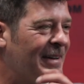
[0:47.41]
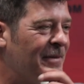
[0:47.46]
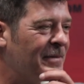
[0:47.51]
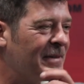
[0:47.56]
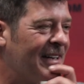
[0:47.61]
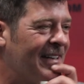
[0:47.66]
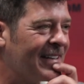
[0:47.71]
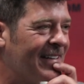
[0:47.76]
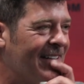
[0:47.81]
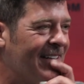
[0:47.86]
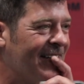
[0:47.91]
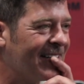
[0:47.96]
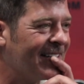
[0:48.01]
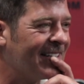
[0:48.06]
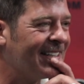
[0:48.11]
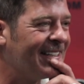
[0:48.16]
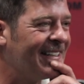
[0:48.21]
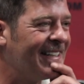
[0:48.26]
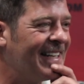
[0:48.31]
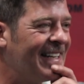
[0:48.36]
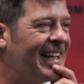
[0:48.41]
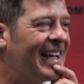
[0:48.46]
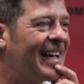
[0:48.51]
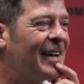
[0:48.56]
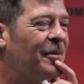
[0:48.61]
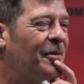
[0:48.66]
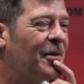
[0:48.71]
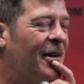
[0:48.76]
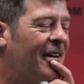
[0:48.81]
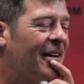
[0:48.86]
I With mean, a boy band. Yeah,
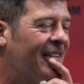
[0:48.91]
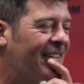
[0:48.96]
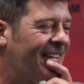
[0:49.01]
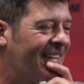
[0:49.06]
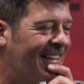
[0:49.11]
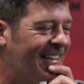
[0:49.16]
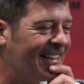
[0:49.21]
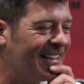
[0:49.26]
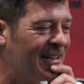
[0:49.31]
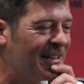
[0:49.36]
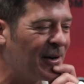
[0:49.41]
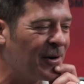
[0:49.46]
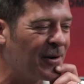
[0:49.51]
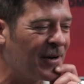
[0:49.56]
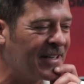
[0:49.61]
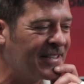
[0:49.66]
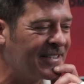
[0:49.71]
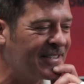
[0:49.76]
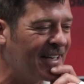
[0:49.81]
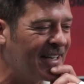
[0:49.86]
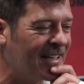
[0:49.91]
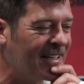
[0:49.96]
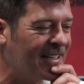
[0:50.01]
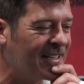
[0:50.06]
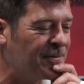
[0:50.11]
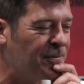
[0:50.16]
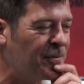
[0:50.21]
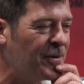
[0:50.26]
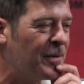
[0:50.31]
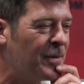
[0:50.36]
well, you know, it's
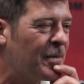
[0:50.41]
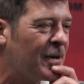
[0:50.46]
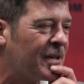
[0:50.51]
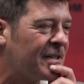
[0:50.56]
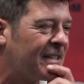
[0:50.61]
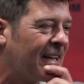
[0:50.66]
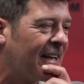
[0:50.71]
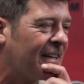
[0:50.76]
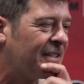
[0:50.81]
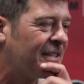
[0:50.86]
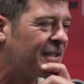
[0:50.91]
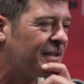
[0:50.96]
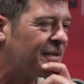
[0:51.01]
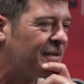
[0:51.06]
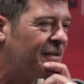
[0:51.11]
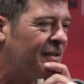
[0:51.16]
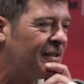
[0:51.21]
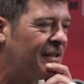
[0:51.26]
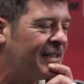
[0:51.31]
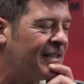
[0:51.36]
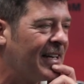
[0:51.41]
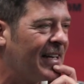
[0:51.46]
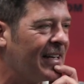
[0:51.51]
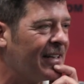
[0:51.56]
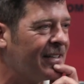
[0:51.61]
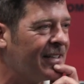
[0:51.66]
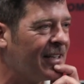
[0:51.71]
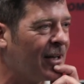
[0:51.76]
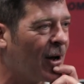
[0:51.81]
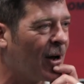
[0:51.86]
it's pretty much like just your day
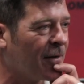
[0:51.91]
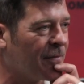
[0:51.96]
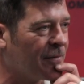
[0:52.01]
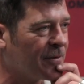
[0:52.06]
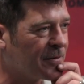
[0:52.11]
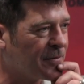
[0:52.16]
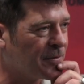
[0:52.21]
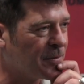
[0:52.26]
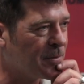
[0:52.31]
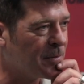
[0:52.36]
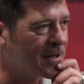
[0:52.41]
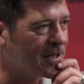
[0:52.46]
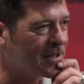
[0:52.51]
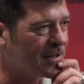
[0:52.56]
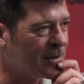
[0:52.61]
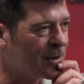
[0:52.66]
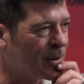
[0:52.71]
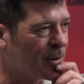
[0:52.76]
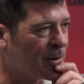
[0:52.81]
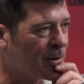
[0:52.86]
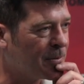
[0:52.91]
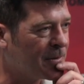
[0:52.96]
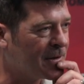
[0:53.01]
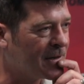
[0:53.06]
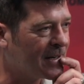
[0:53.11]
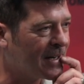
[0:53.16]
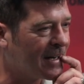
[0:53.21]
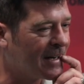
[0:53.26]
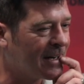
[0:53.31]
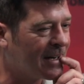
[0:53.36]
at the office for me, you know what I
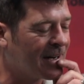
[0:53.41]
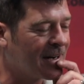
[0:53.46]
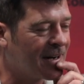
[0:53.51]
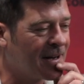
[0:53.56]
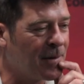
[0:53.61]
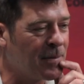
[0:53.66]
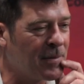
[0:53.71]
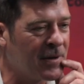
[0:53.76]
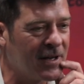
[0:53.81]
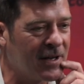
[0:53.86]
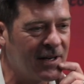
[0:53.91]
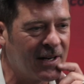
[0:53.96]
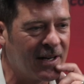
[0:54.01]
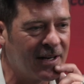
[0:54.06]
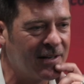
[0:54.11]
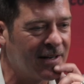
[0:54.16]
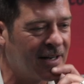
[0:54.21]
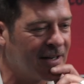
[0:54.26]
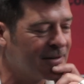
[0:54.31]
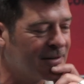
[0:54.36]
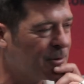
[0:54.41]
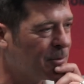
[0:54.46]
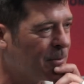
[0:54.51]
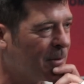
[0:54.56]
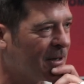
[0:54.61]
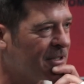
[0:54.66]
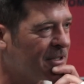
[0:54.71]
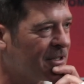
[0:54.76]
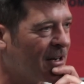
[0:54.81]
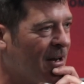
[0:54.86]
mean? I, I come in, I, I do
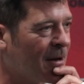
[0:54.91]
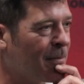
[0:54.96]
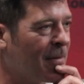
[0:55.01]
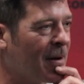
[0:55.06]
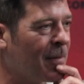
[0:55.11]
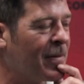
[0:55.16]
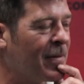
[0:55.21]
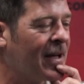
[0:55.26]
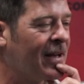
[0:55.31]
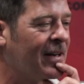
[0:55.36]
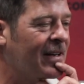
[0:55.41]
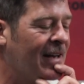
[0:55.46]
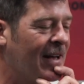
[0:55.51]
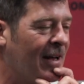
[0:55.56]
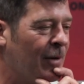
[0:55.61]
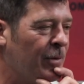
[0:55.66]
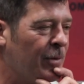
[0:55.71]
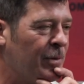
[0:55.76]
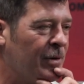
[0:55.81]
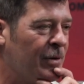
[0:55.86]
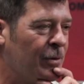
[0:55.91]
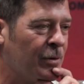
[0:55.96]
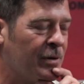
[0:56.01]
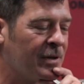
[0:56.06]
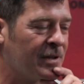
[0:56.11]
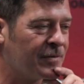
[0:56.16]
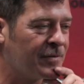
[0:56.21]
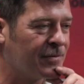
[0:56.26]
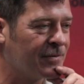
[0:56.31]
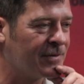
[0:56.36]
my job. My band and I, we've been doing
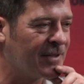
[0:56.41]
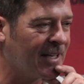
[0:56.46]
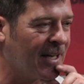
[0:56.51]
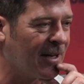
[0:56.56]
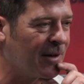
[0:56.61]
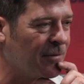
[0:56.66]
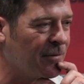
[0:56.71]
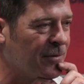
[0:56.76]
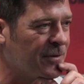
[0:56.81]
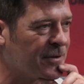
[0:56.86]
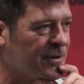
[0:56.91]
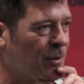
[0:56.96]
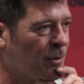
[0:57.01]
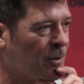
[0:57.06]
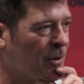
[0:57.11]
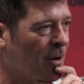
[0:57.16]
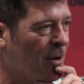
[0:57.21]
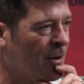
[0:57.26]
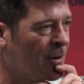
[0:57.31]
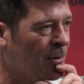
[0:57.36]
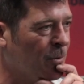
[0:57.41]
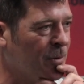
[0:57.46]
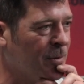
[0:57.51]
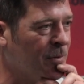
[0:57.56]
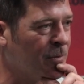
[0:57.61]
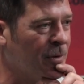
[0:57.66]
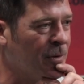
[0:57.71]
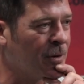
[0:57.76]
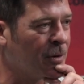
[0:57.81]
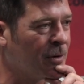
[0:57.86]
this together for so long. Yeah.
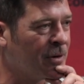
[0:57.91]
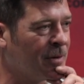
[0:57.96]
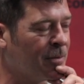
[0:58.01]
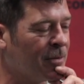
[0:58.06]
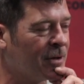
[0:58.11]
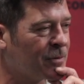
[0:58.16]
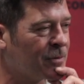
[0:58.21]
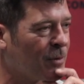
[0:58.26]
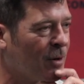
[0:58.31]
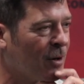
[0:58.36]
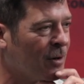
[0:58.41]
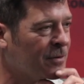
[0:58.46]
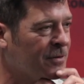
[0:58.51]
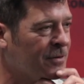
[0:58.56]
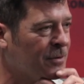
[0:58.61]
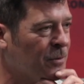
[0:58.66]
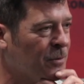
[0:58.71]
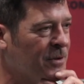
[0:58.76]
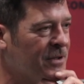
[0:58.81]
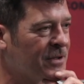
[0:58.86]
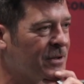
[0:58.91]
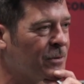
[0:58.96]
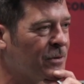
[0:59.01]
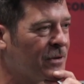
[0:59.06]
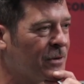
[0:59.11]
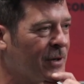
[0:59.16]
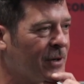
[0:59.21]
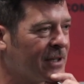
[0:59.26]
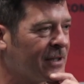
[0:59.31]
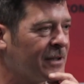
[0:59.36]
We, we don't need much rehearsal. We just do a
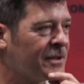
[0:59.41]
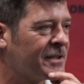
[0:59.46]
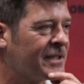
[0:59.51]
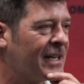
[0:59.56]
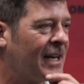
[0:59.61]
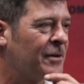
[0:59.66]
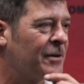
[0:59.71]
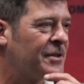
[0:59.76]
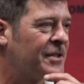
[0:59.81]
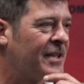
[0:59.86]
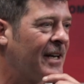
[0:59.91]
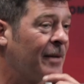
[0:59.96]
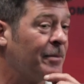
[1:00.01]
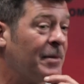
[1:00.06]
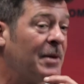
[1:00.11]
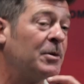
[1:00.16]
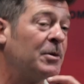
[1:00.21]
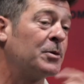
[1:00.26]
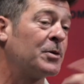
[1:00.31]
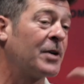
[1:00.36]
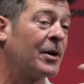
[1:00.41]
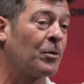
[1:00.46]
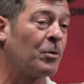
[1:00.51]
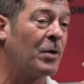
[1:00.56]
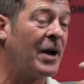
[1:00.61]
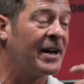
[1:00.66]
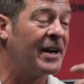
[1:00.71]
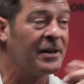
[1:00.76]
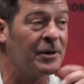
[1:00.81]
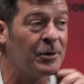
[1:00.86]
quick little mm-hmm. sound check, maybe try to
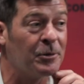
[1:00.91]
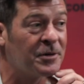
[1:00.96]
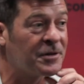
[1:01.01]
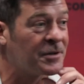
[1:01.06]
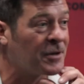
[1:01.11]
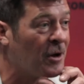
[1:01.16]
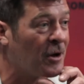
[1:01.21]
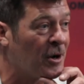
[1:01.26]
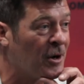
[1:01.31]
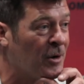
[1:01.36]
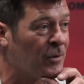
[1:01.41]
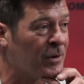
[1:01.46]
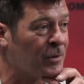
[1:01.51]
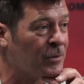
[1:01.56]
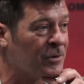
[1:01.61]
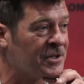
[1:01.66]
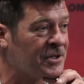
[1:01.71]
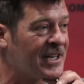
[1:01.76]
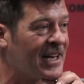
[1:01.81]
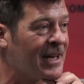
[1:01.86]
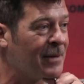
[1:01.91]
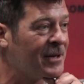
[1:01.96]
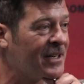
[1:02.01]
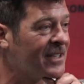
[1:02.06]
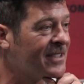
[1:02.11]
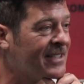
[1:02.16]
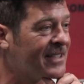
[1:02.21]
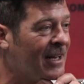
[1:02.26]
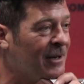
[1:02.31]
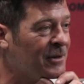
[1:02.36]
write a new song when we're jamming and
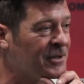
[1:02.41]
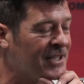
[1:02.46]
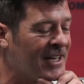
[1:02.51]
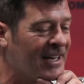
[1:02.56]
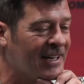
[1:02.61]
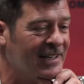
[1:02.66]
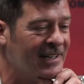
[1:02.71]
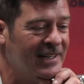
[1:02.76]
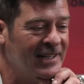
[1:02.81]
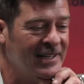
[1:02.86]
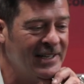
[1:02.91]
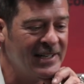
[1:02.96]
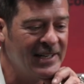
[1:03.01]
sound check. Like